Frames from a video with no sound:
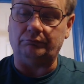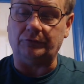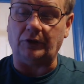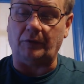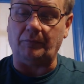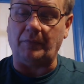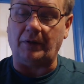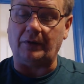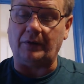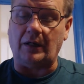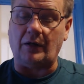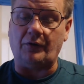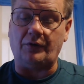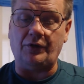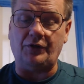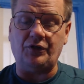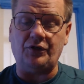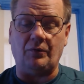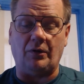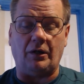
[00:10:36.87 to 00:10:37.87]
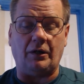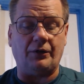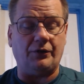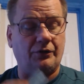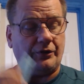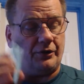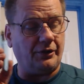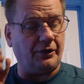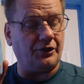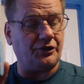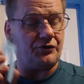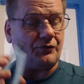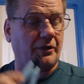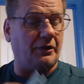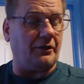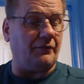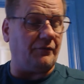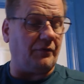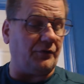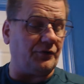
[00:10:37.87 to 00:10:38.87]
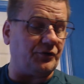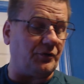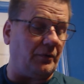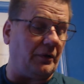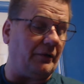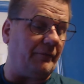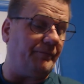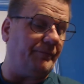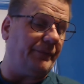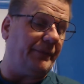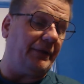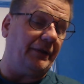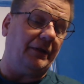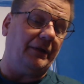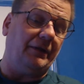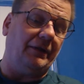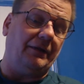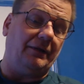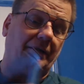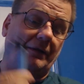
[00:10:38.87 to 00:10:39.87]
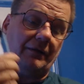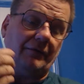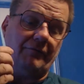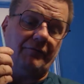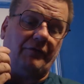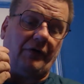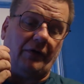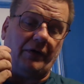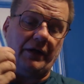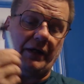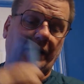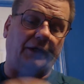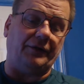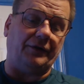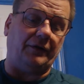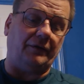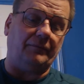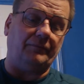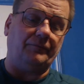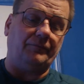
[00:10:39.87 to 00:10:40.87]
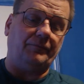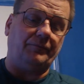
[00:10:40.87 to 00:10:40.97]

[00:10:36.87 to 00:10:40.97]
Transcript: Doesn't matter how good you are, you're going to get a string of them once in a while. Very handy.